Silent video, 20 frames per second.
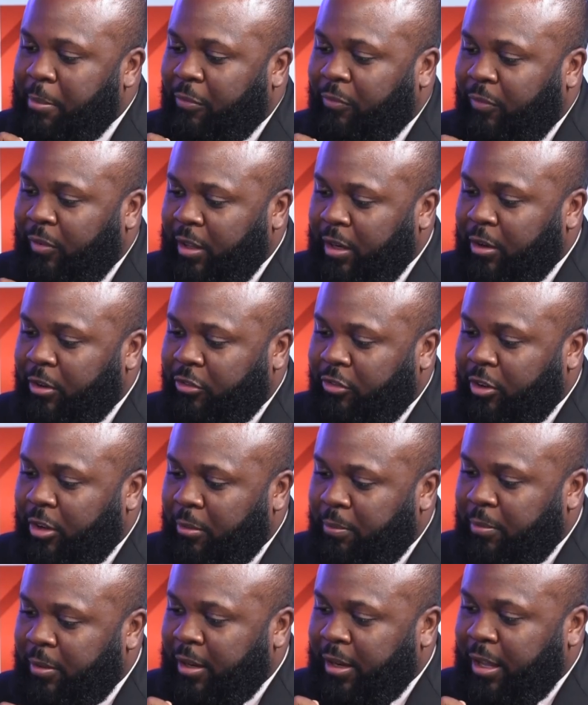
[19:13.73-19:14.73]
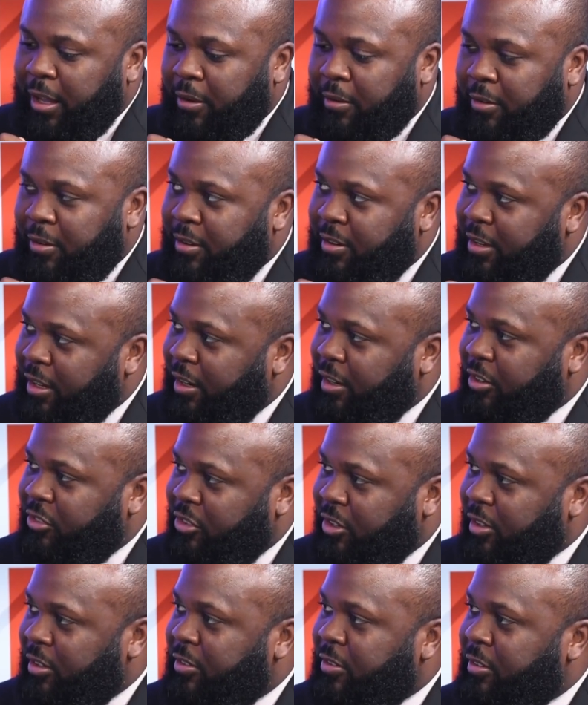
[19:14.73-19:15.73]
of leadership and that
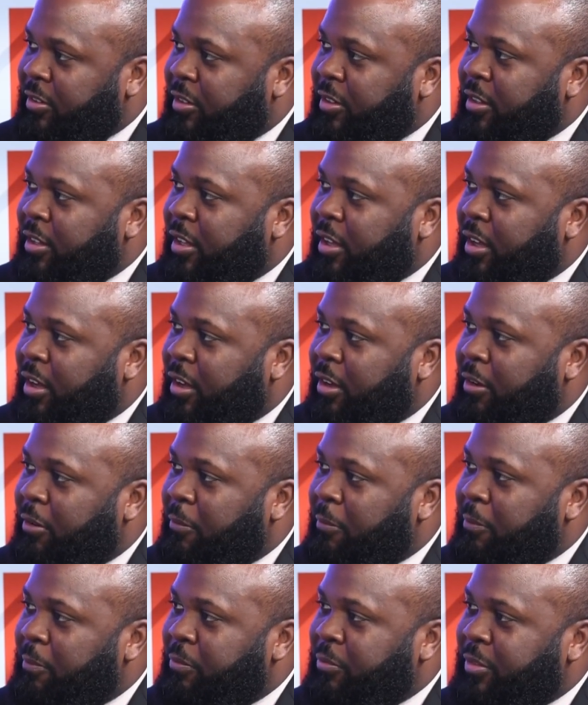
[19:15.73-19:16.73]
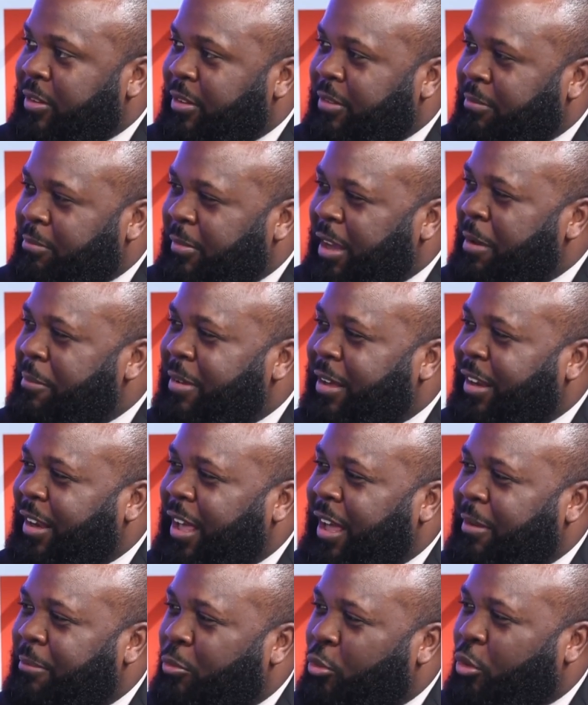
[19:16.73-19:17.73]
diligence made me a
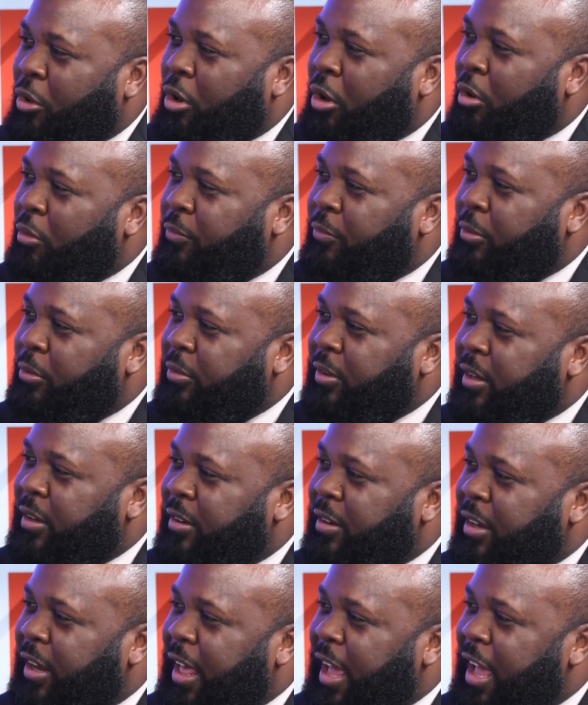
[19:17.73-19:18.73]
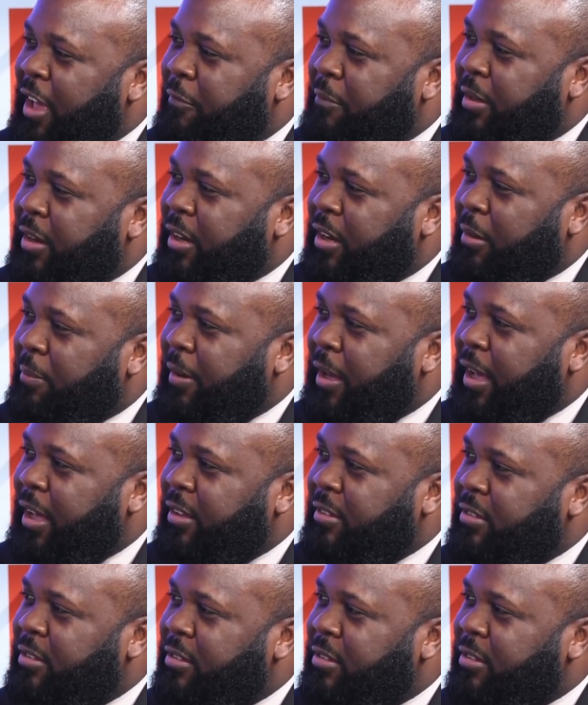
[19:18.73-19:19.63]
lot more hopeful than I have been in the past.